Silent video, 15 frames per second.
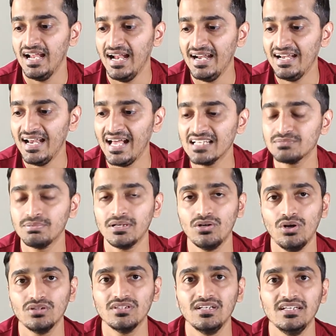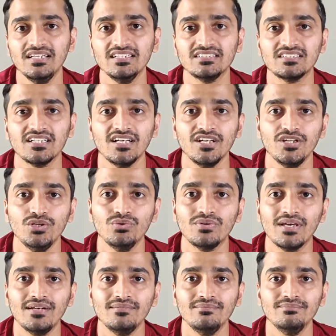And last but not the least, you
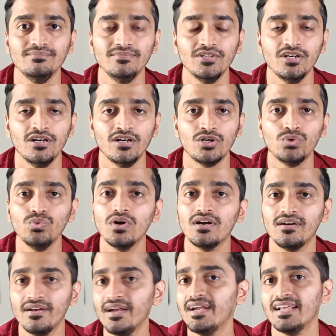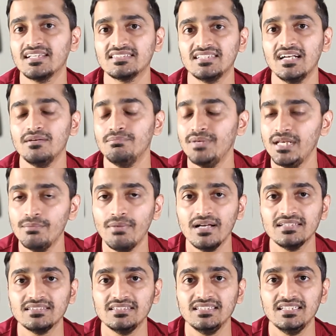can to a great extent
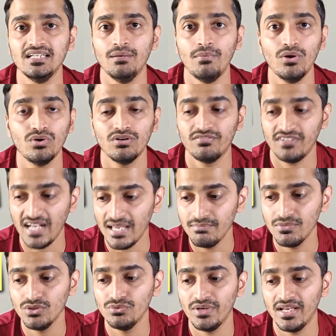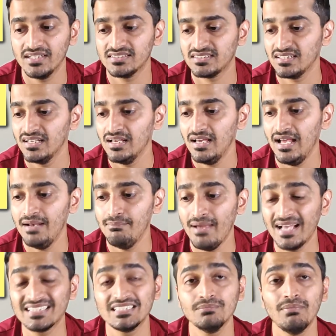minimize the amount of time you waste and
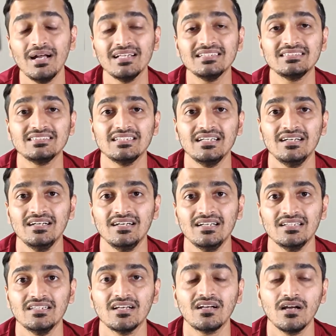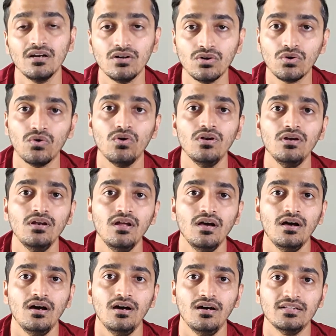maximize the control
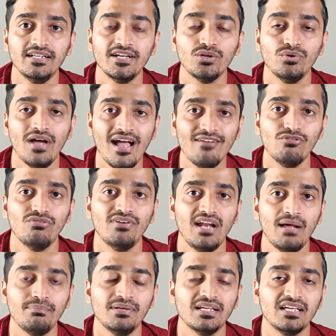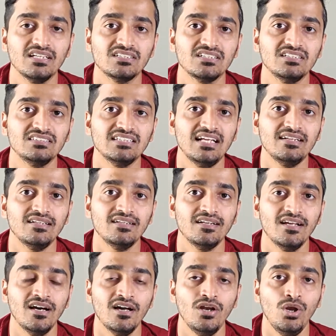that you have over applications,
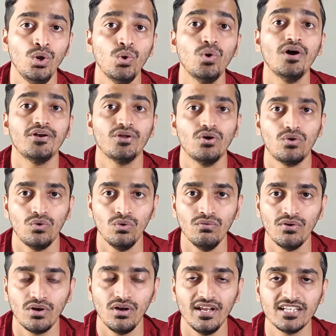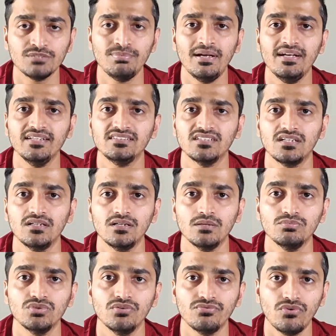and lower your overall expenditure in
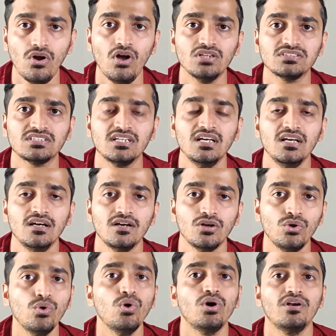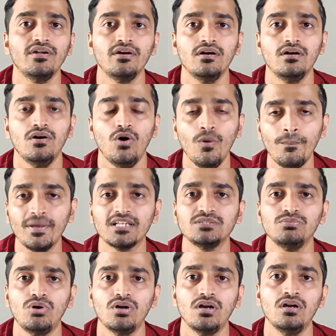terms of cost. Go on a
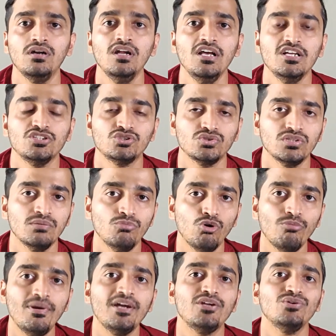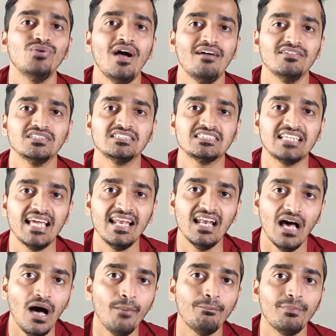OpEx model, so the moment you have a scale
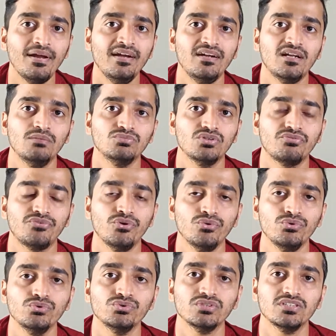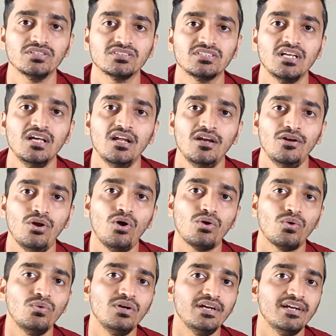up in terms of your users,
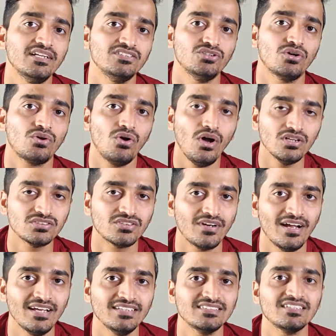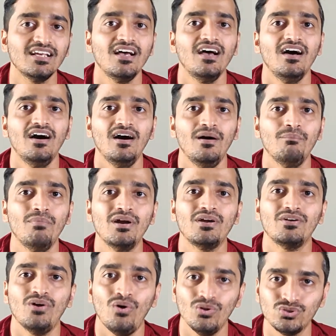not only does your cost rise,
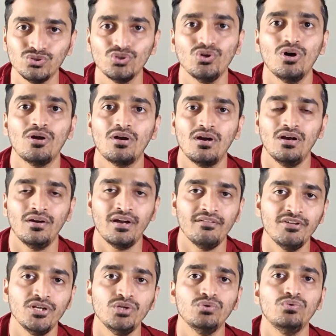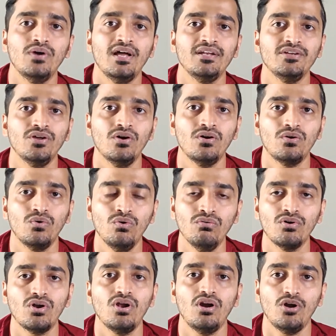but also your revenue and your
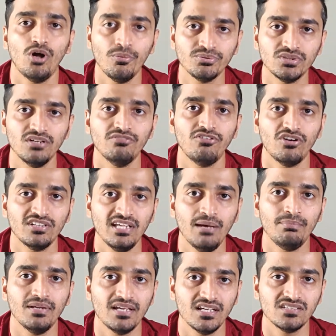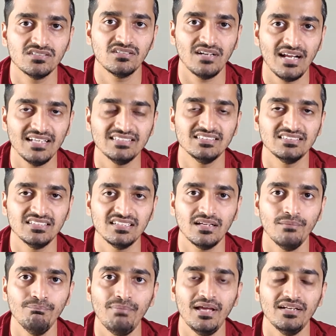overall adoption for the application rises in
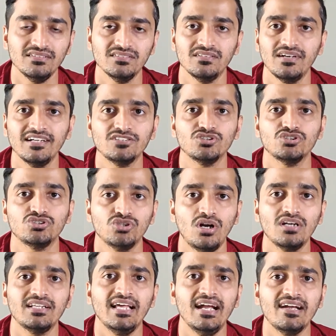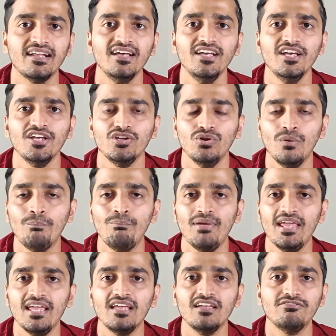comparison, right? So it's not that you're
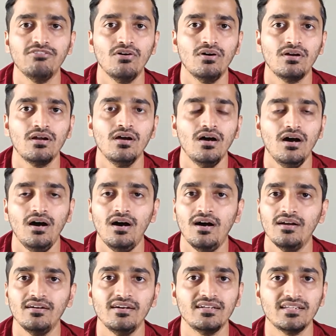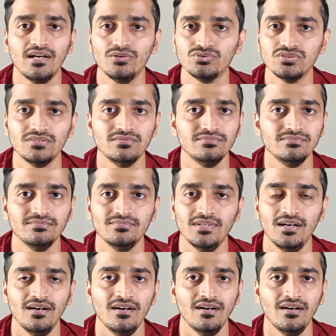paying for 100,000